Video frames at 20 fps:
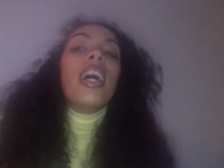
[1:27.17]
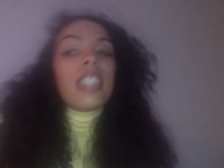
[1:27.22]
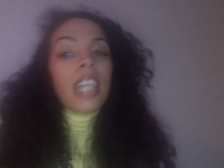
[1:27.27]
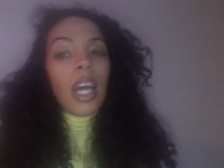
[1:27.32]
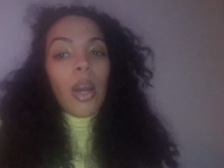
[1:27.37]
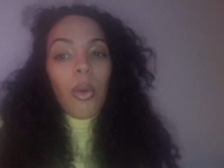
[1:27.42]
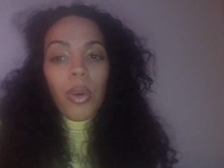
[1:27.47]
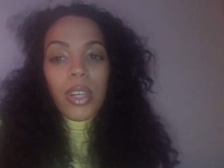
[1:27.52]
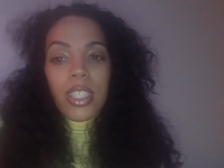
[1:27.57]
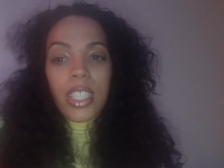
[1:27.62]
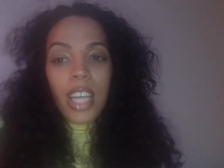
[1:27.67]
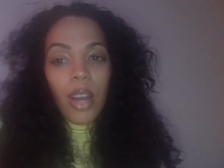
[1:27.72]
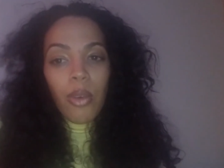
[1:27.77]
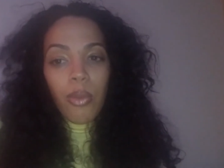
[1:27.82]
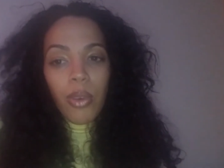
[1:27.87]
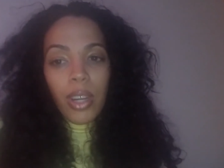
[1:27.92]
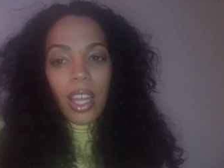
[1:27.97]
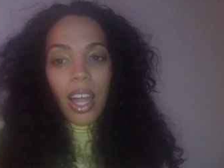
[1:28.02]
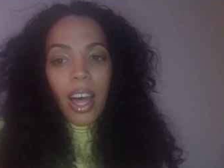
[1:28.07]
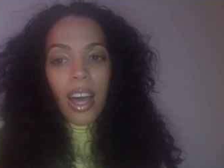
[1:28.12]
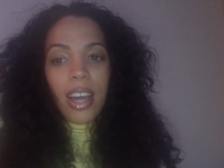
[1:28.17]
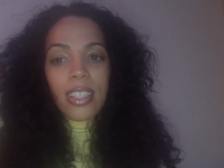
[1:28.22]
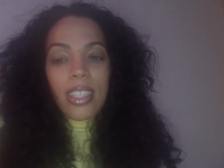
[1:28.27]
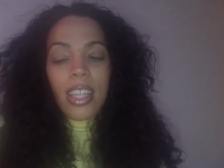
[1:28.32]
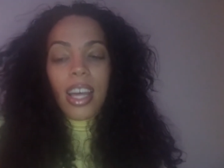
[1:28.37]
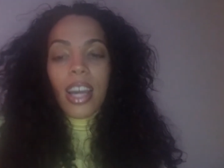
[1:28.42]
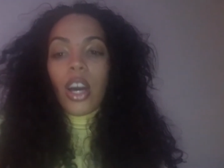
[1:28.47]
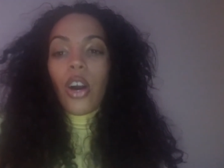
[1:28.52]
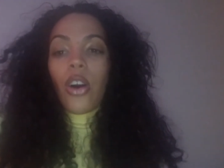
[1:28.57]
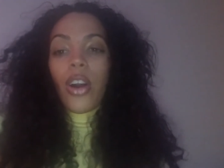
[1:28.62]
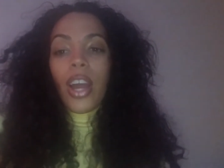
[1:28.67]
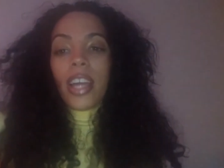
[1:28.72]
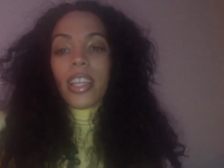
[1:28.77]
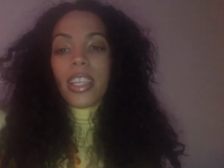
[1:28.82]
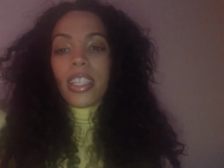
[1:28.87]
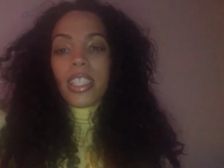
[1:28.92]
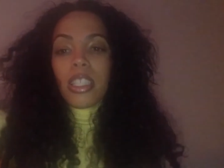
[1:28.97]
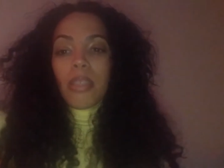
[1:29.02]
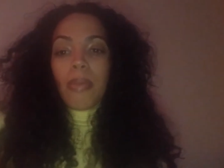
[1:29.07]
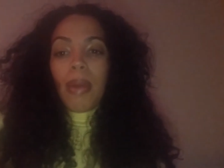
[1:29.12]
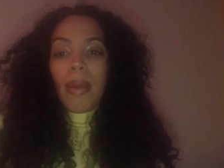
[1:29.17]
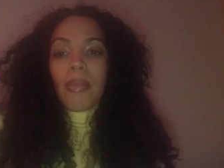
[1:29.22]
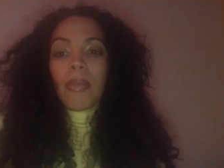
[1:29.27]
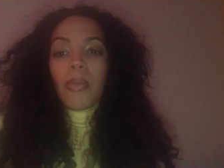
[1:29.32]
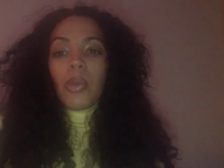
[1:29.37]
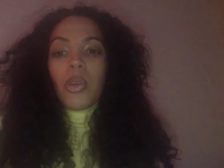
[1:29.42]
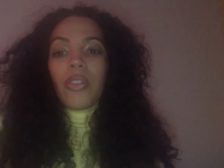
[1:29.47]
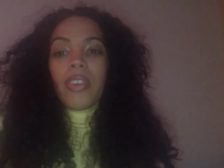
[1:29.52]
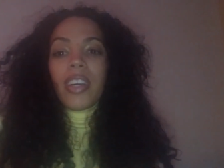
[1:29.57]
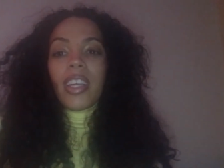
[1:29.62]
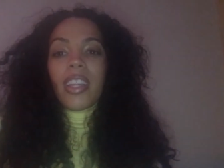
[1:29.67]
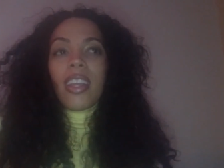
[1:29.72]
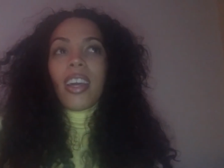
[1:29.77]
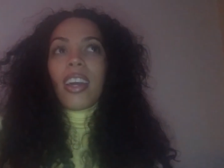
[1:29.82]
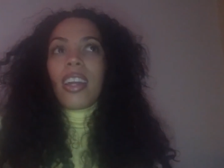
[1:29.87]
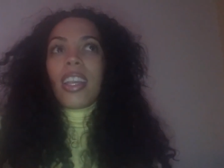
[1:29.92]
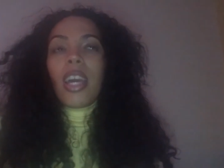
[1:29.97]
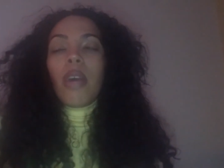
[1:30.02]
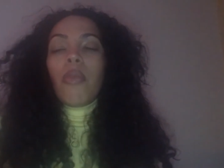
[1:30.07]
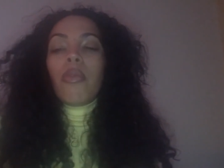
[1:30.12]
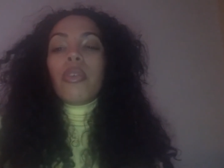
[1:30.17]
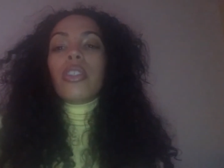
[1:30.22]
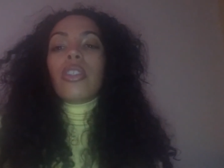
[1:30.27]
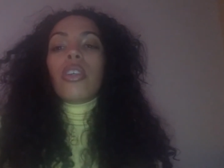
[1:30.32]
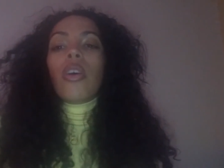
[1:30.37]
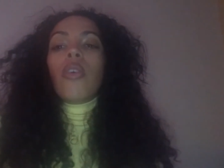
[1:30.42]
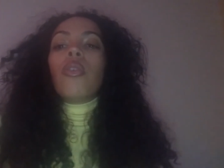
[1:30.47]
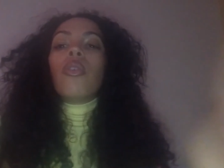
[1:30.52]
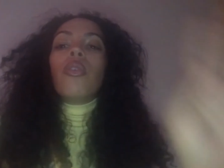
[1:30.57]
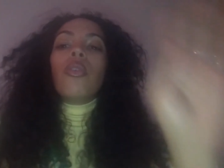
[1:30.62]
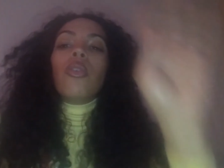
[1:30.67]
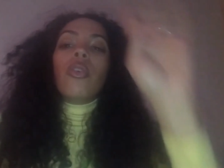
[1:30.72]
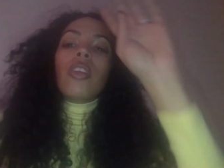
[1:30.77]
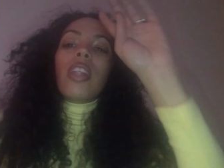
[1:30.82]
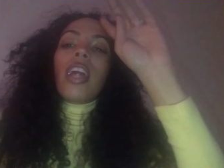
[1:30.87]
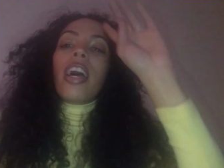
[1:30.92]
like once I realized, like, okay, this is the baby moving, then it was so cool.